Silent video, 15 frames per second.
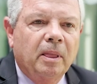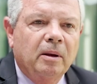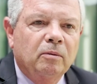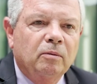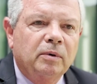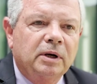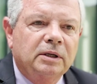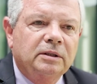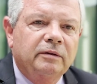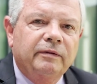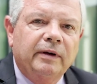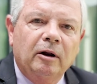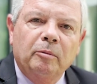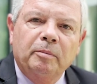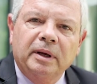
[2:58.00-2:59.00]
We are
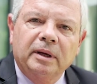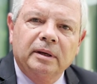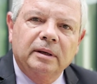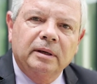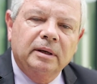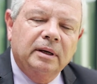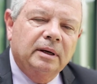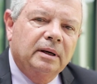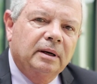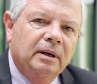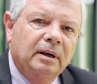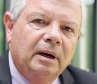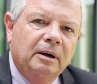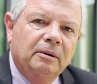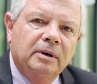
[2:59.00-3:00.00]
developing uh,
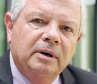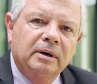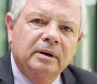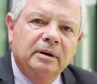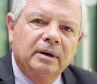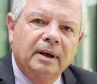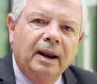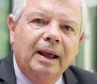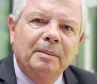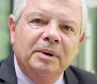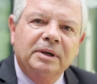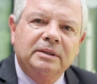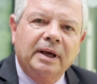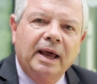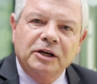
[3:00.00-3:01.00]
our
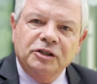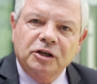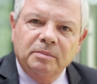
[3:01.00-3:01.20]
climate action